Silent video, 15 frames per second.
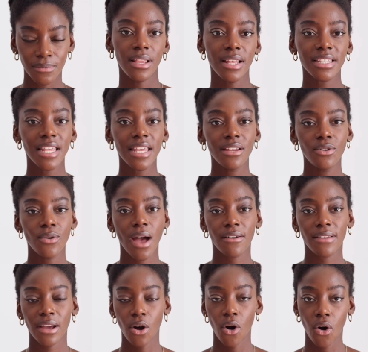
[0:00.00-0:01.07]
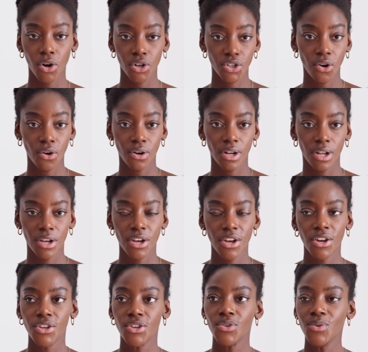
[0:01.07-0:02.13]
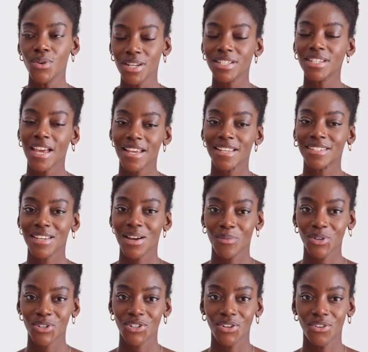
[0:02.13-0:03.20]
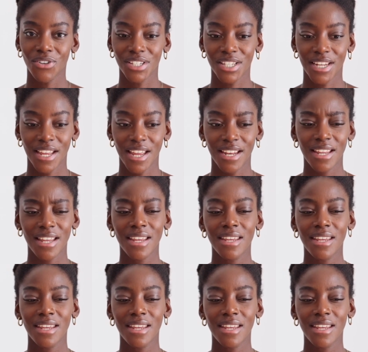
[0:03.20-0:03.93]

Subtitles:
Let's say you have like a hot chocolate, you can taste how much sugar is in it.